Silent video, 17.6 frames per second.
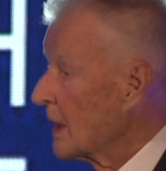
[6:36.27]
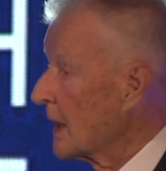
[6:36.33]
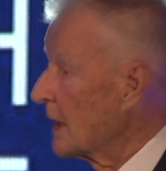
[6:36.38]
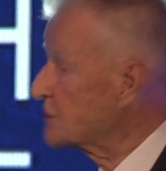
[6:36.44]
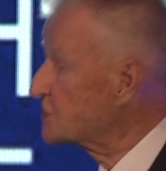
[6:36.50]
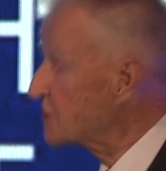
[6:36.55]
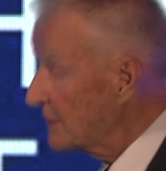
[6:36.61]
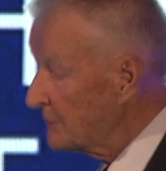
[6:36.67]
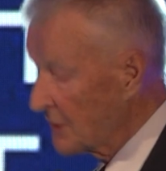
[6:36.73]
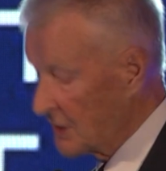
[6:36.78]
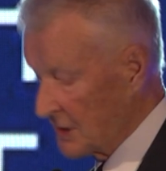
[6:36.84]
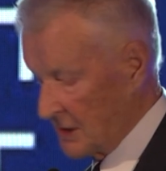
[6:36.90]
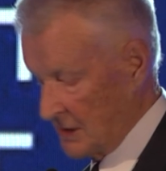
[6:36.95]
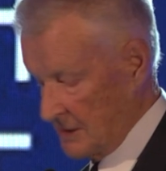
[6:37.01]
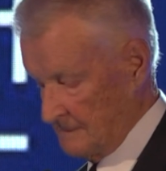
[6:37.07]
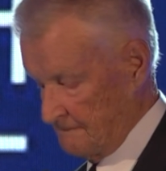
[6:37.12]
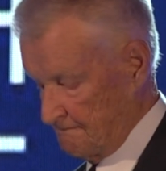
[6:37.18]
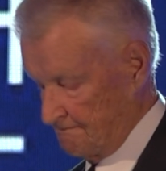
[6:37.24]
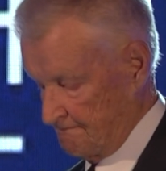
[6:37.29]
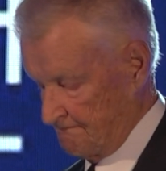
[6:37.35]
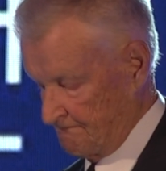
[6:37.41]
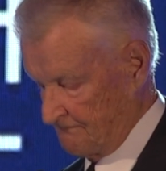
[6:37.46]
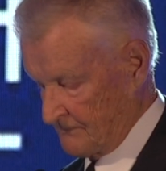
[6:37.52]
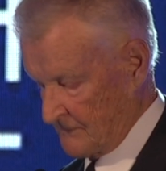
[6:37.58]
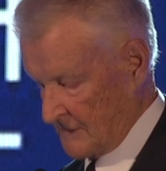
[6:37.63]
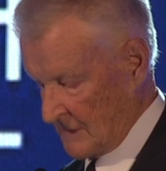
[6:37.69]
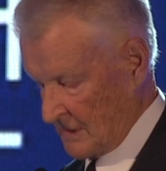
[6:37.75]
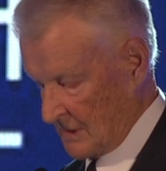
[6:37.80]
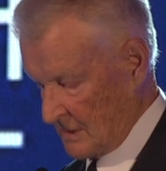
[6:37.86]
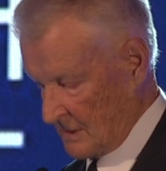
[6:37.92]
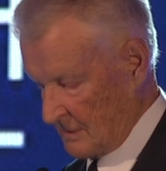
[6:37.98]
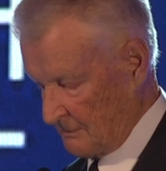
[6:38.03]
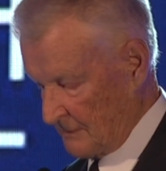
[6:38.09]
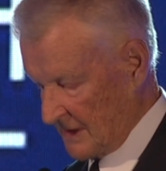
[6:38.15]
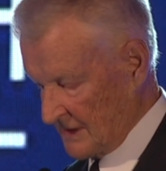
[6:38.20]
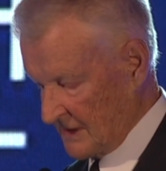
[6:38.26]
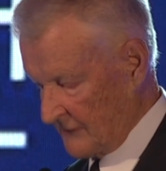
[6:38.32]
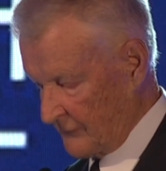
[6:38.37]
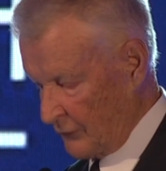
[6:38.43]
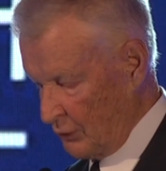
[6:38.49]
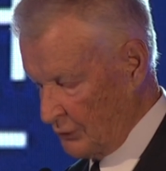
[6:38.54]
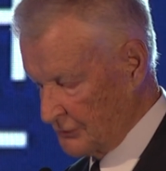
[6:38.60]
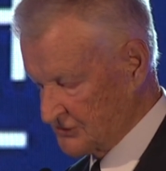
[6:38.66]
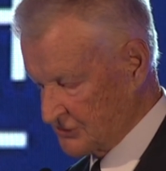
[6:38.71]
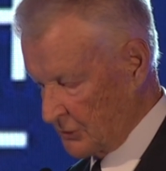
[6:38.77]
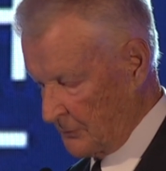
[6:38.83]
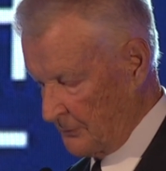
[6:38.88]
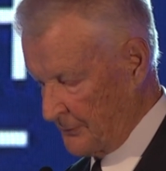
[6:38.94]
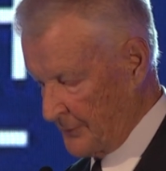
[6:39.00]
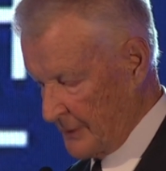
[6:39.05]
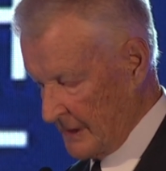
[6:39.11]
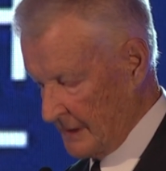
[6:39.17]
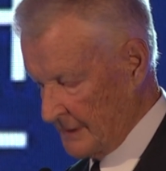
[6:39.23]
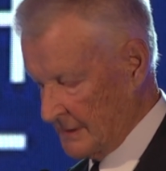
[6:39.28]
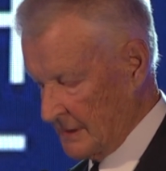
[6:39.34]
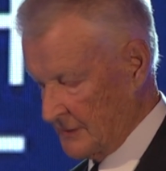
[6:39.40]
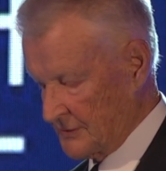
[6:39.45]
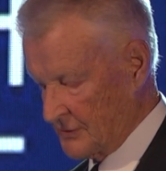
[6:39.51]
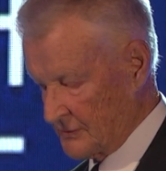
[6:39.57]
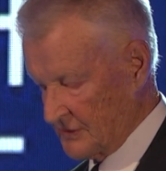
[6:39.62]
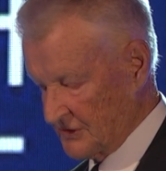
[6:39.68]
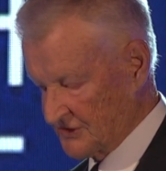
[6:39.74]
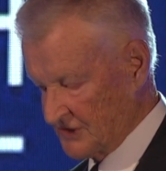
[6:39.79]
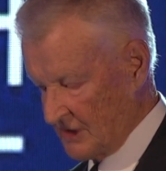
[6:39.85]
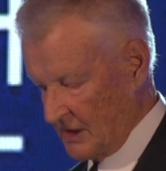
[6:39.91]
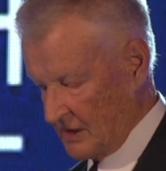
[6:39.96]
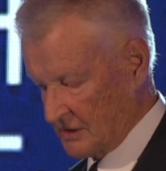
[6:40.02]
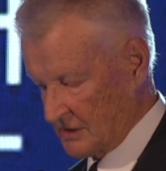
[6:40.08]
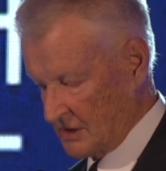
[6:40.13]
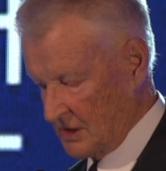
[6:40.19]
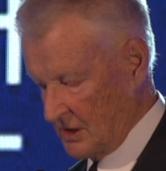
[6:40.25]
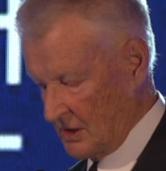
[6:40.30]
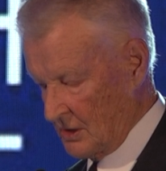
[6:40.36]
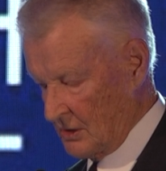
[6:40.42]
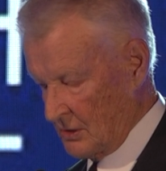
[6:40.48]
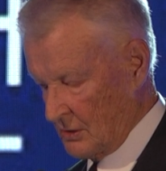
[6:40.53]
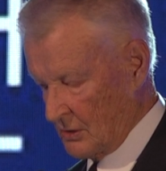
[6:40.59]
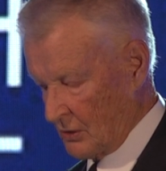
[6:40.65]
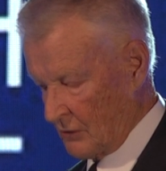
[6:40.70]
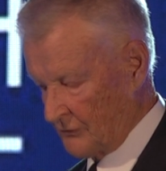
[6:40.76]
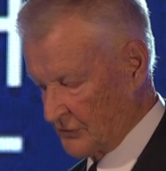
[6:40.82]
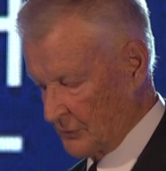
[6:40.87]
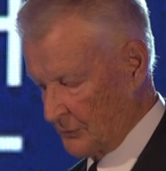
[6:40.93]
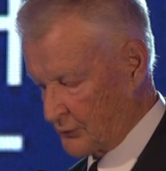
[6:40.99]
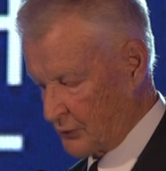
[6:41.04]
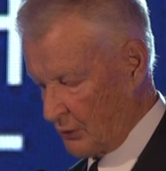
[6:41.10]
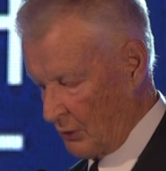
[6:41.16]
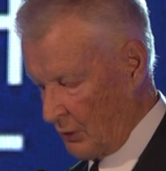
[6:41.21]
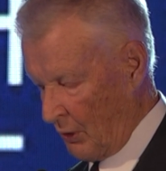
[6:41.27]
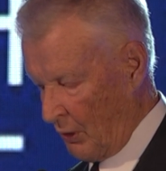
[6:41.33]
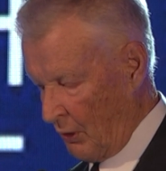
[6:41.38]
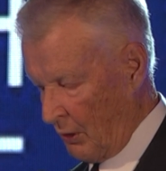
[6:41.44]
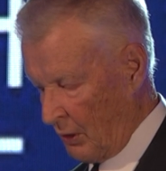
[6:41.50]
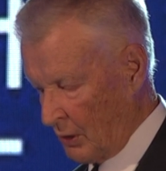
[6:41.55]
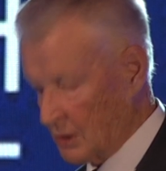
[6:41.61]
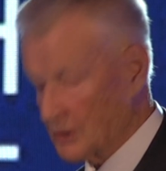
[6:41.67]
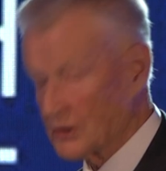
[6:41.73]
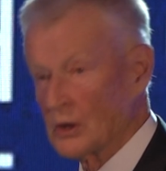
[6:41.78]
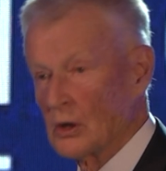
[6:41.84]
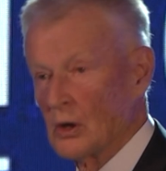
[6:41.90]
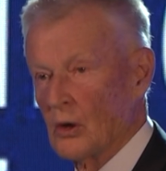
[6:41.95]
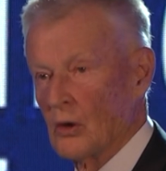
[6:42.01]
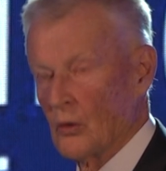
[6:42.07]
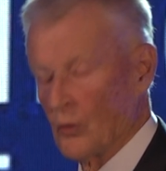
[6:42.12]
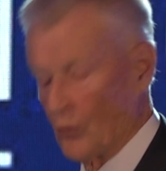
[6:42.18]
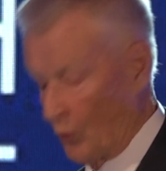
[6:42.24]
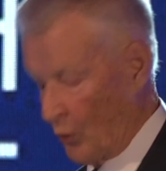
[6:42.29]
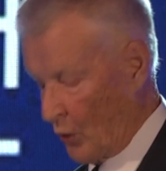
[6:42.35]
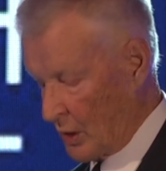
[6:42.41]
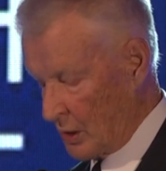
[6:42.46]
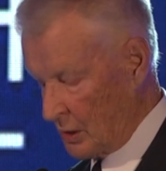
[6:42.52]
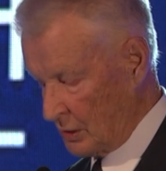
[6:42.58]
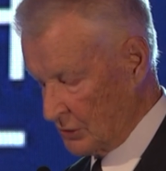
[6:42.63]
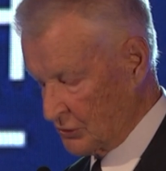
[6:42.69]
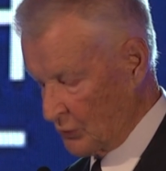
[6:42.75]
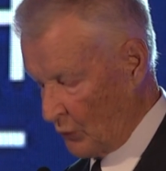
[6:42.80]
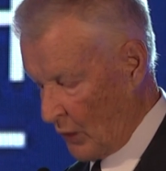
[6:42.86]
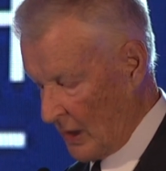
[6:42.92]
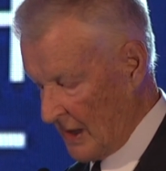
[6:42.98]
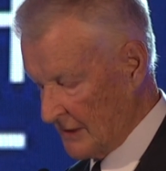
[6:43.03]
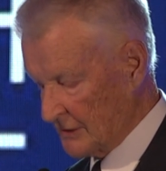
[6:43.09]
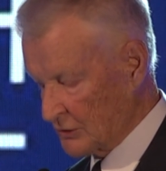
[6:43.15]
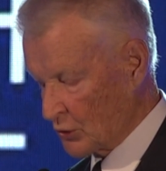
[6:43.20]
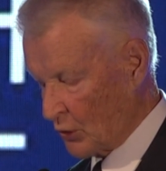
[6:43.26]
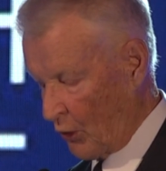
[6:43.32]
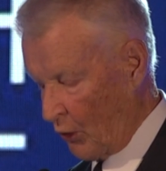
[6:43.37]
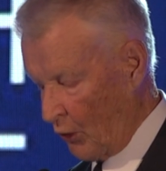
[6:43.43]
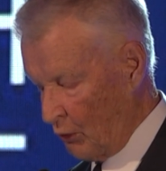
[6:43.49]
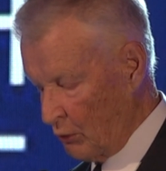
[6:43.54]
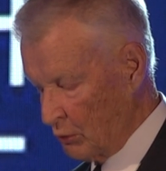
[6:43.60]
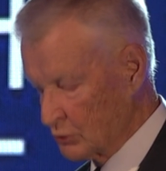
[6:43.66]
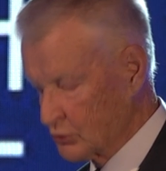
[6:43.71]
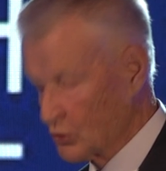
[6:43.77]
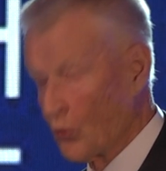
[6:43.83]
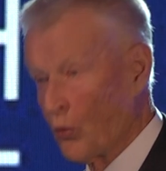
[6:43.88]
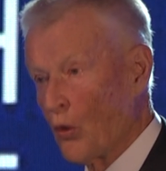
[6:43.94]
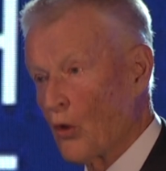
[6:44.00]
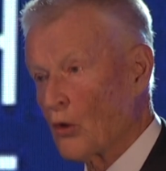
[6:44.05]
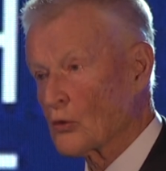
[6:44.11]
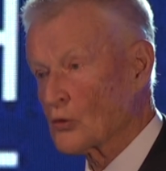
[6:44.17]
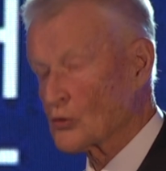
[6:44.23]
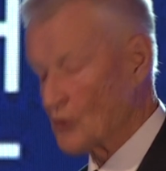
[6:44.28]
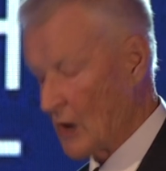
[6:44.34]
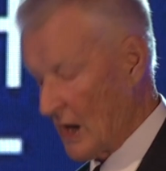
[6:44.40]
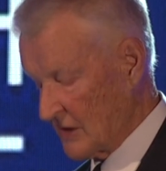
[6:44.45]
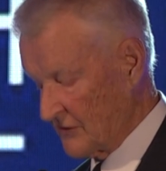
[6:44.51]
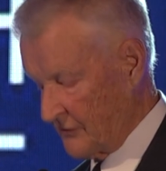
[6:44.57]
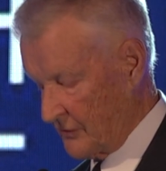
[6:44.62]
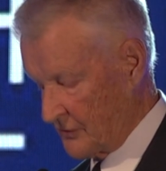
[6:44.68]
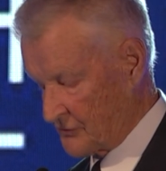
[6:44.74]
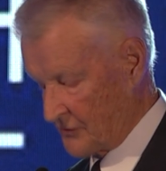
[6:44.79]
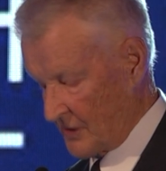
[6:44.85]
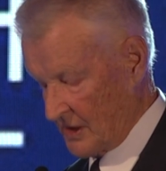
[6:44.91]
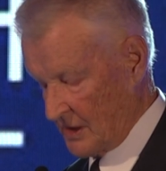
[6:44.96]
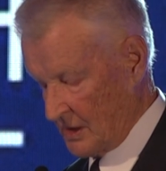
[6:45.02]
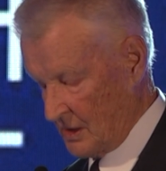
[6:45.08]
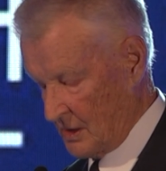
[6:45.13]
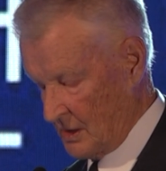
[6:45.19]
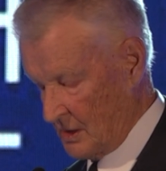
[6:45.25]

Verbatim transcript: Hegemony might have also been the result of the prolonged worldwide Cold War rivalry